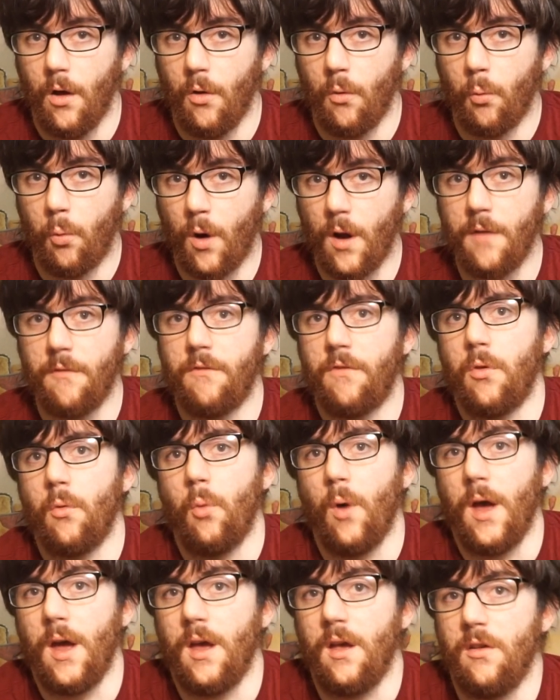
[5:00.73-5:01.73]
one of the
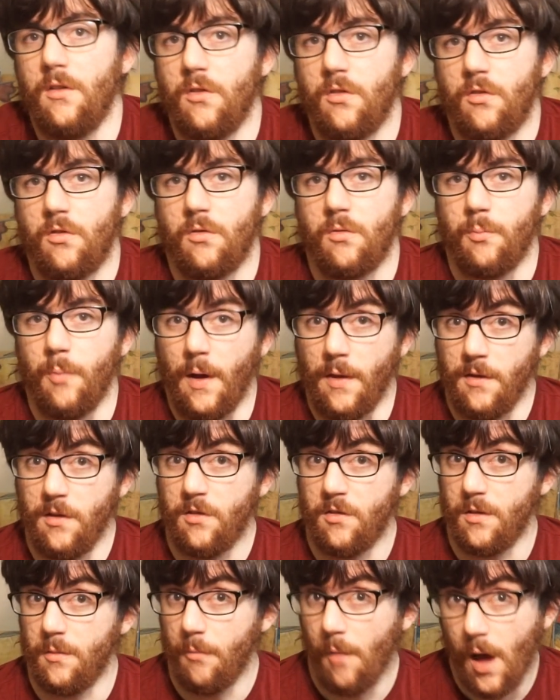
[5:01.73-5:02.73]
ways, at
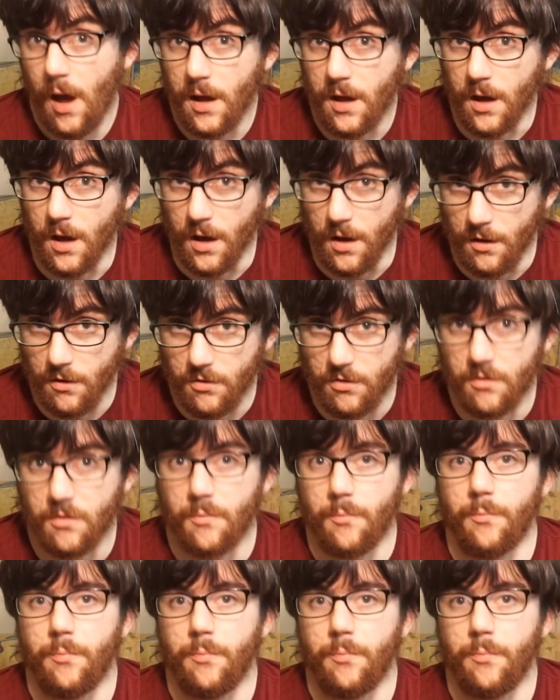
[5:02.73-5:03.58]
least in my case,